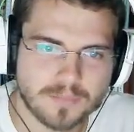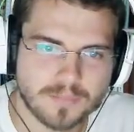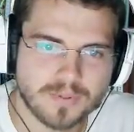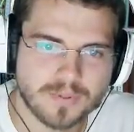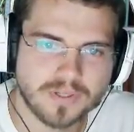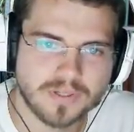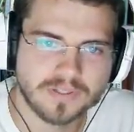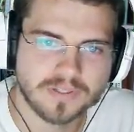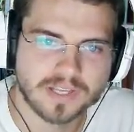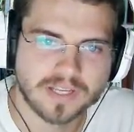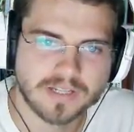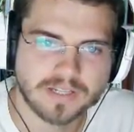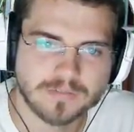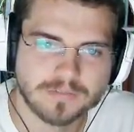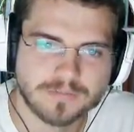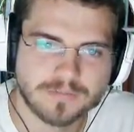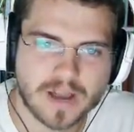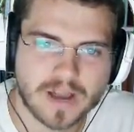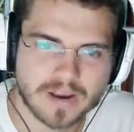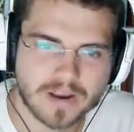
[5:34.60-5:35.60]
putting, like,
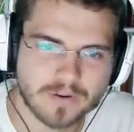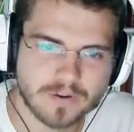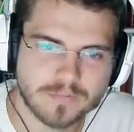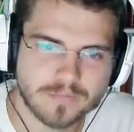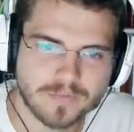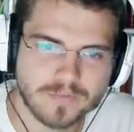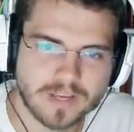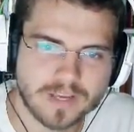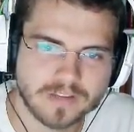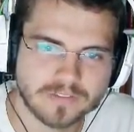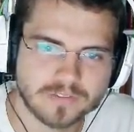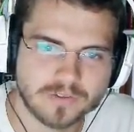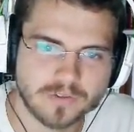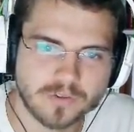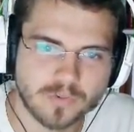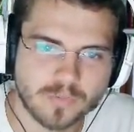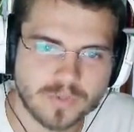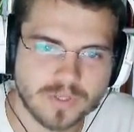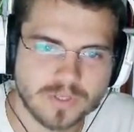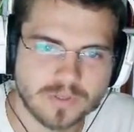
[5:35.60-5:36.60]
fire effects on
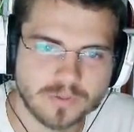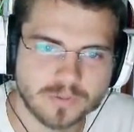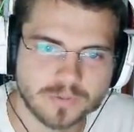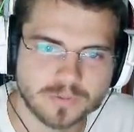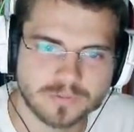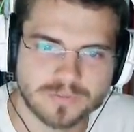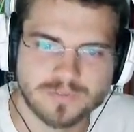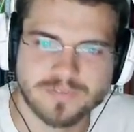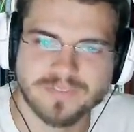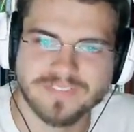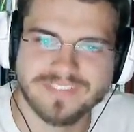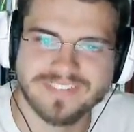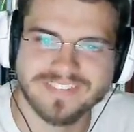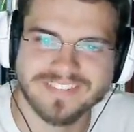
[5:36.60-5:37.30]
the wheels.